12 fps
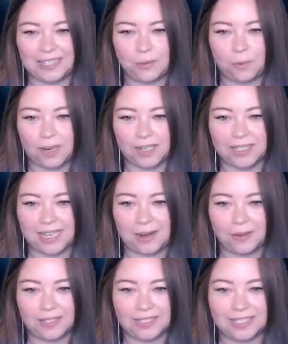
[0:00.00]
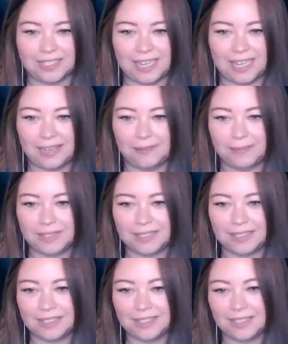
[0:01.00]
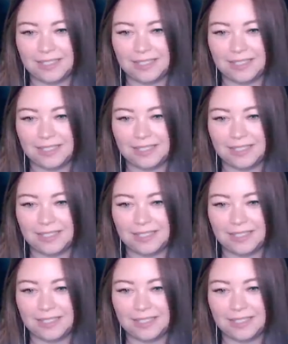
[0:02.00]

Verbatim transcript: when I see water towers in games.